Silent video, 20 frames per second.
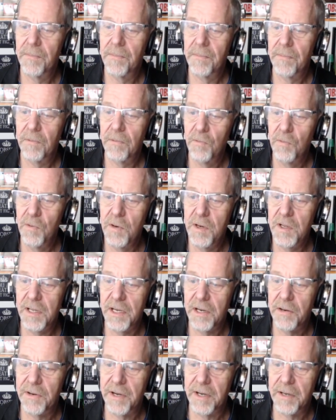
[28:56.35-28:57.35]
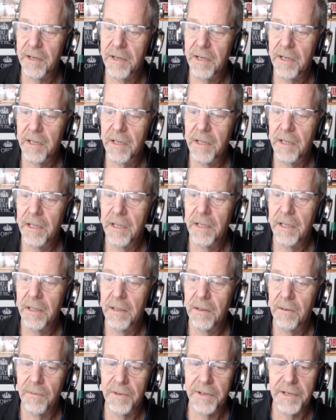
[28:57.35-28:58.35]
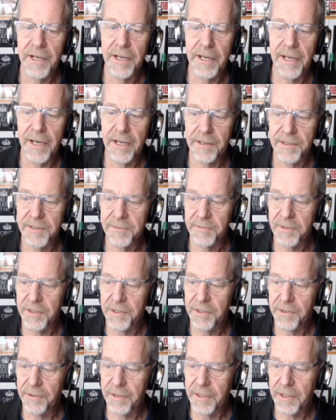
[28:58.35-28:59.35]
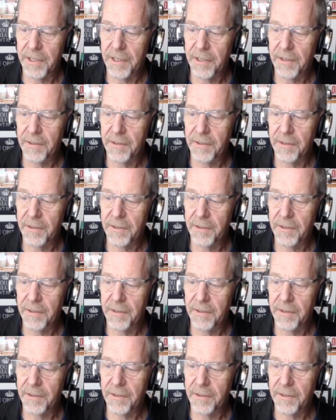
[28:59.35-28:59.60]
really quick what Diana's been doing here.